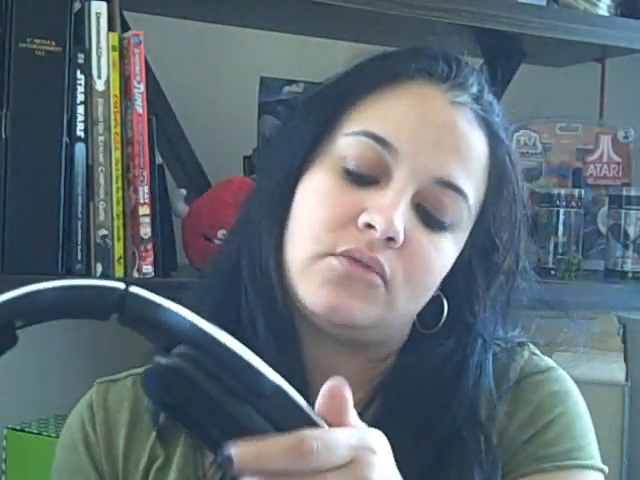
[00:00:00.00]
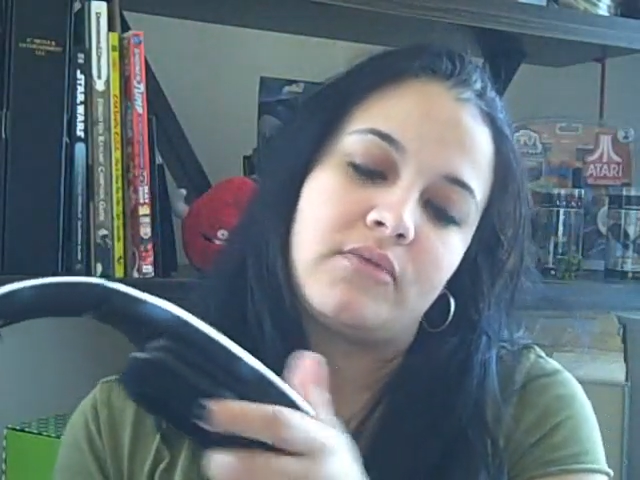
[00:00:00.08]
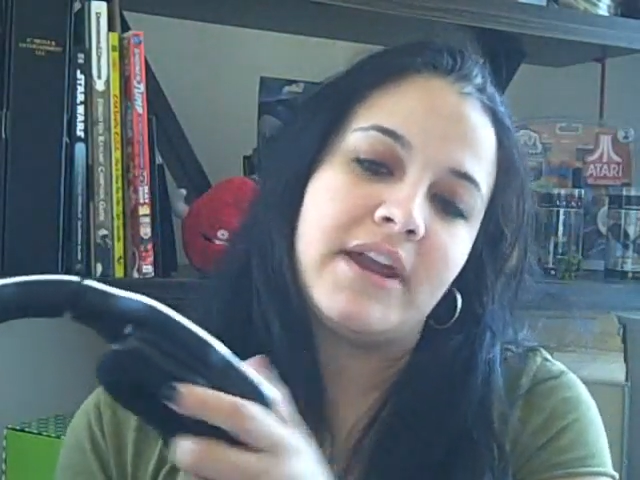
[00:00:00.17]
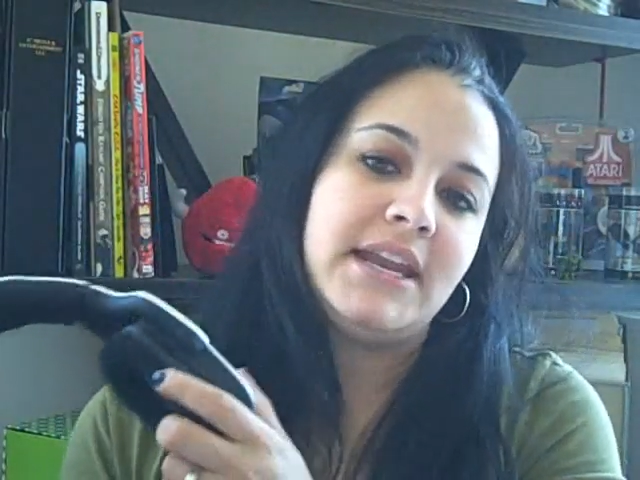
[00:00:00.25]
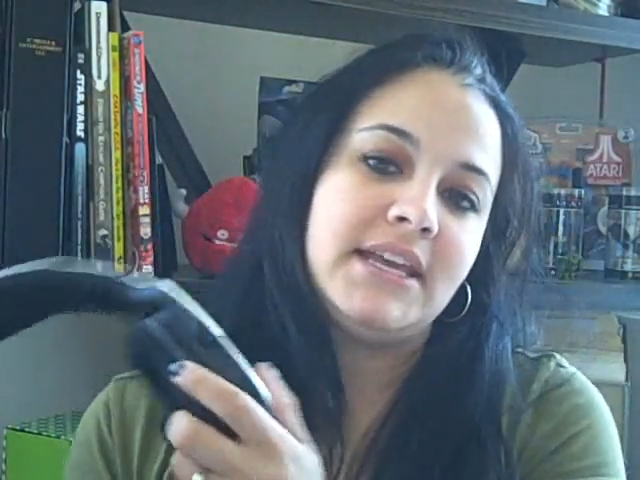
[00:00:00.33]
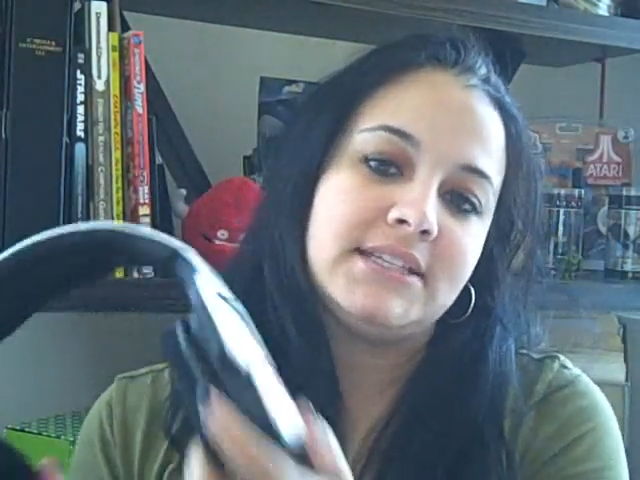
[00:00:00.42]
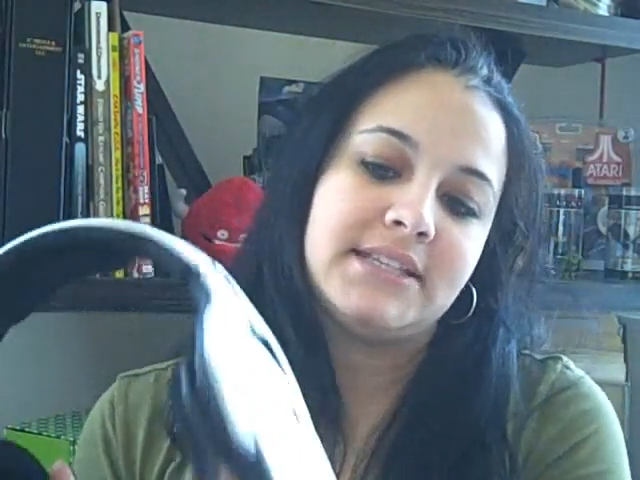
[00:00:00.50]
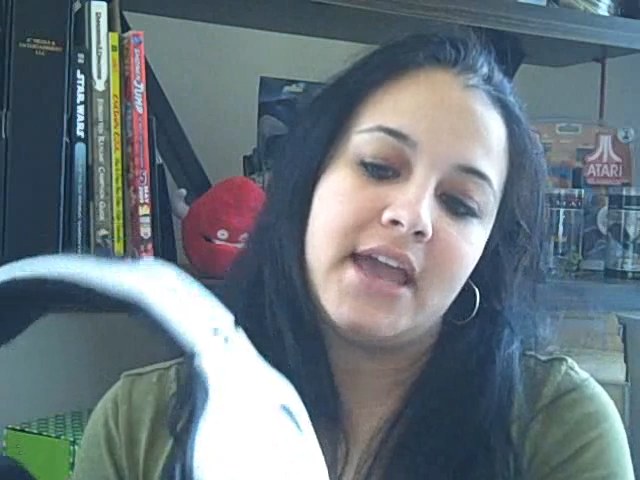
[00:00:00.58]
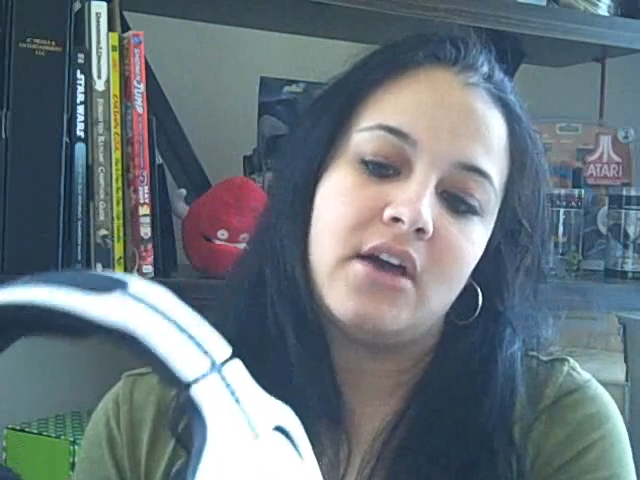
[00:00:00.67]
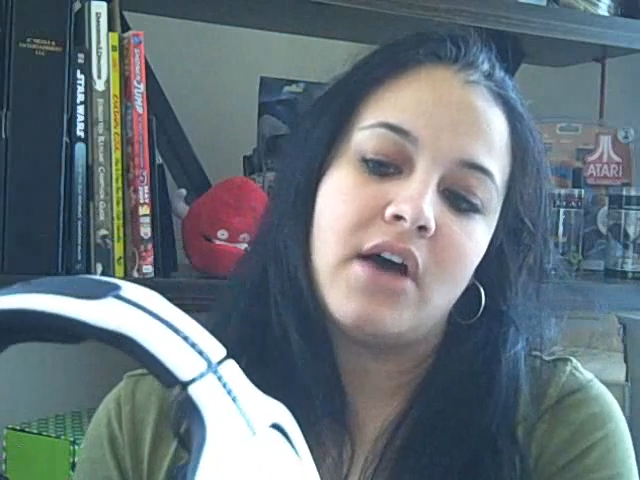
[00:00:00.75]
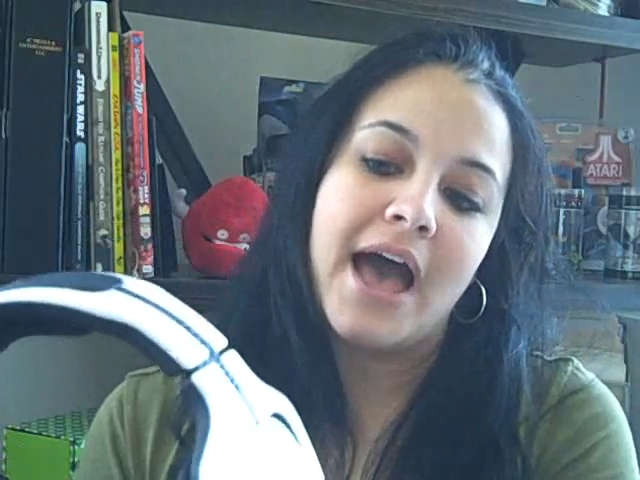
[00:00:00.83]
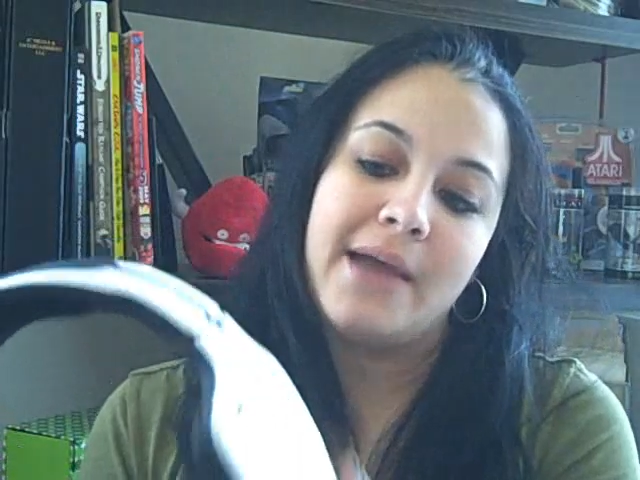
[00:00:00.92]
rating
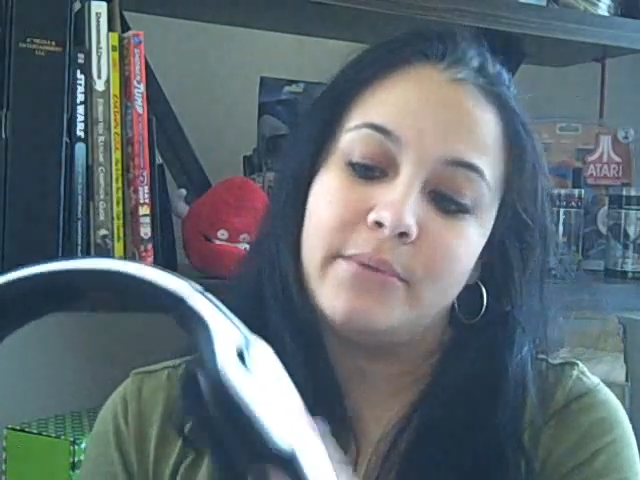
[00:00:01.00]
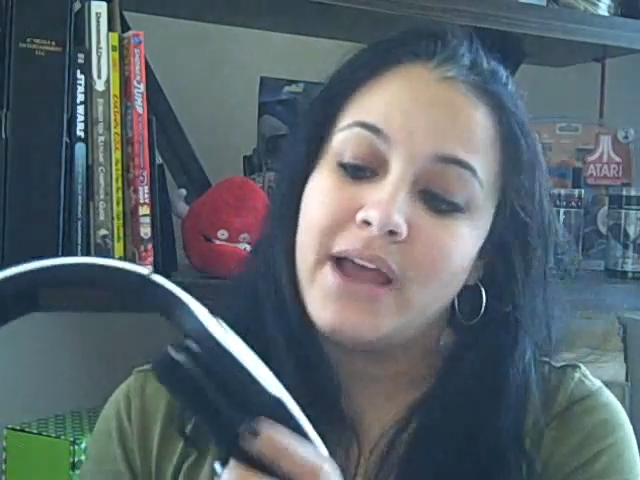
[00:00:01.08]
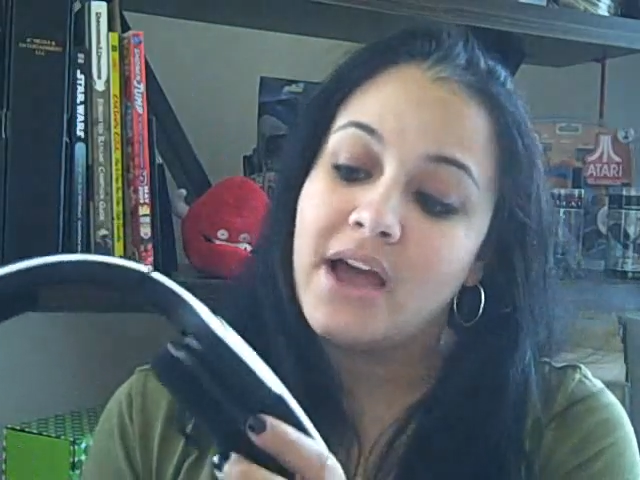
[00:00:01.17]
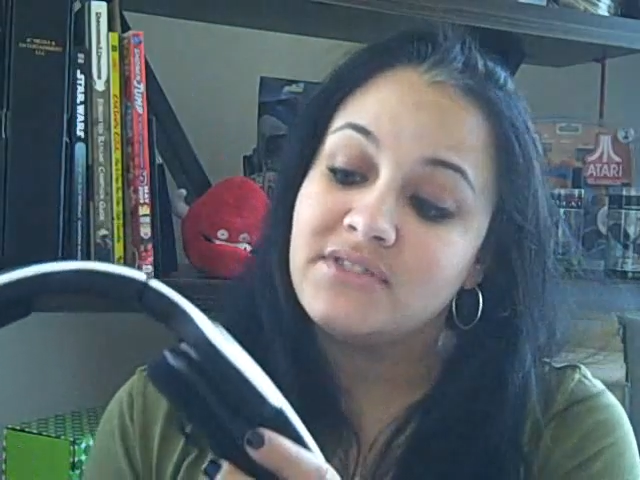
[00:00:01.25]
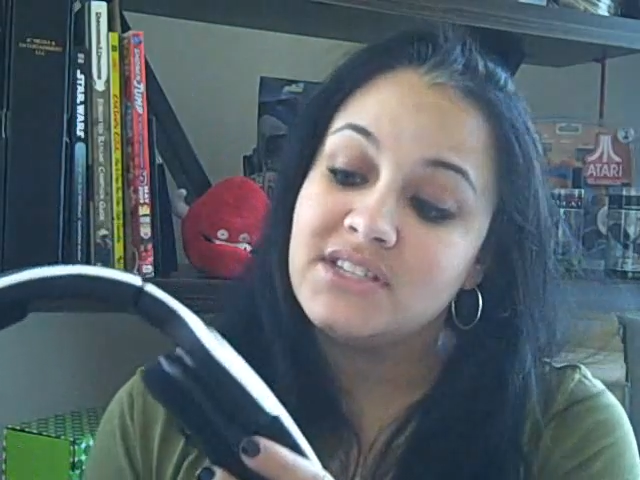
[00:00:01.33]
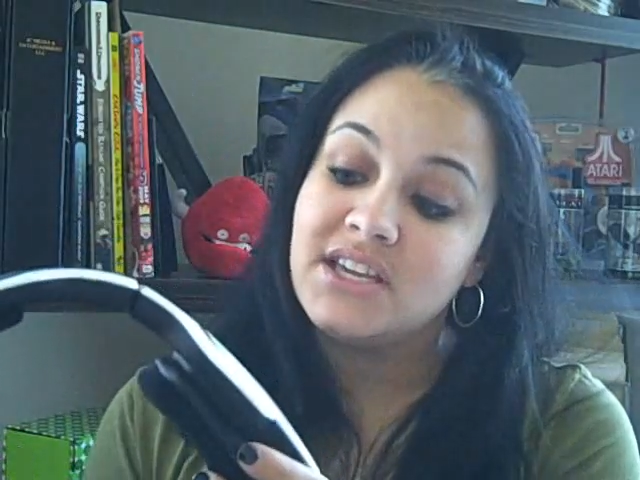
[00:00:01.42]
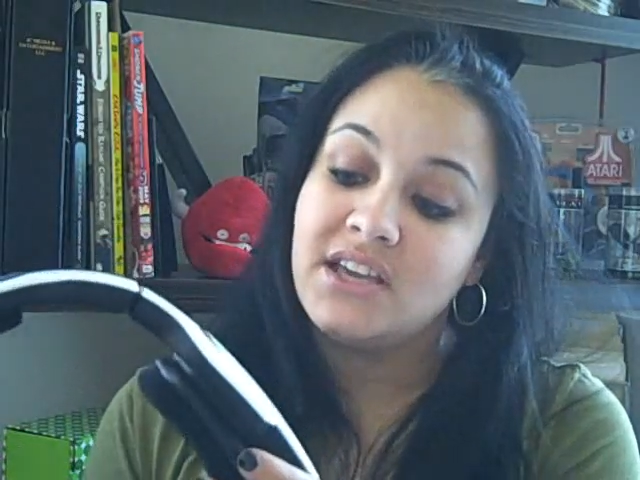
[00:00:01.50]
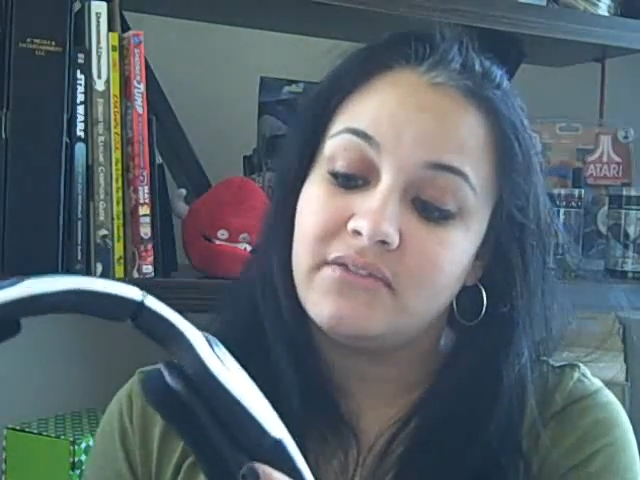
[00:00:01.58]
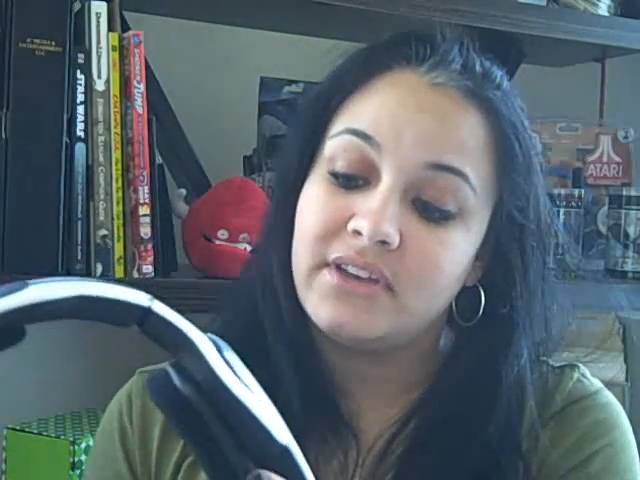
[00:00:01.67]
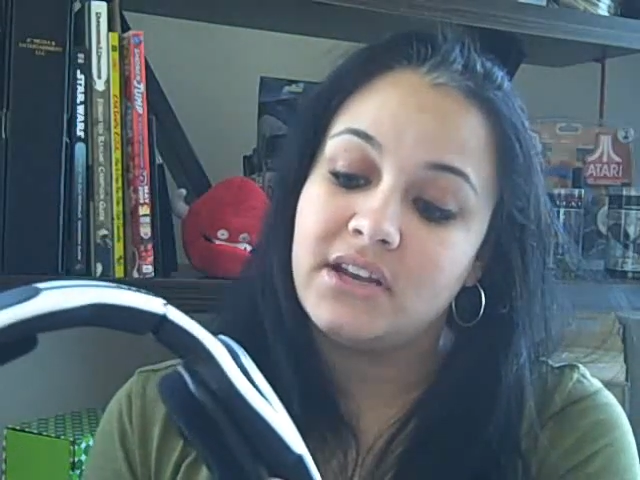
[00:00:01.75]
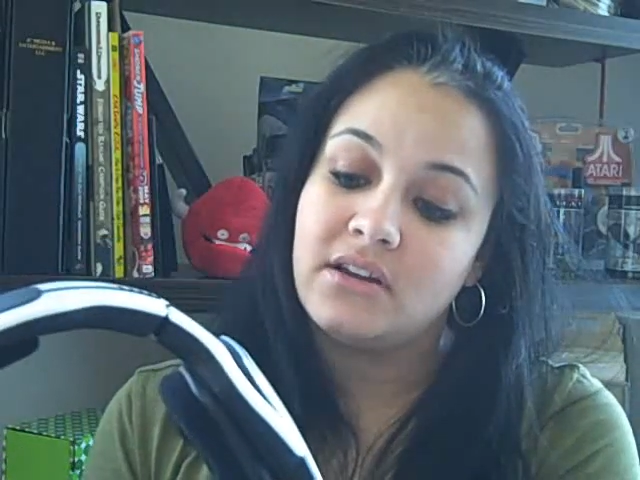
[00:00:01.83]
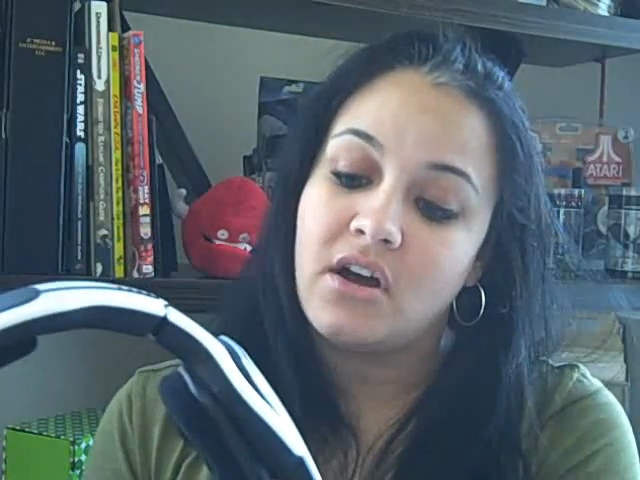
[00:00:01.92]
scale, I would have to
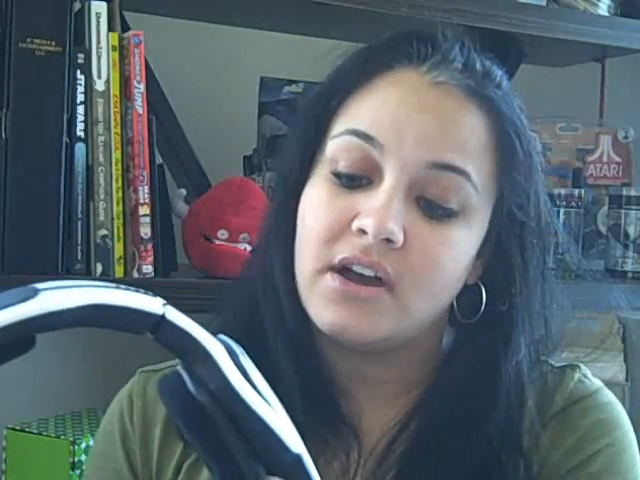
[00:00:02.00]
give it,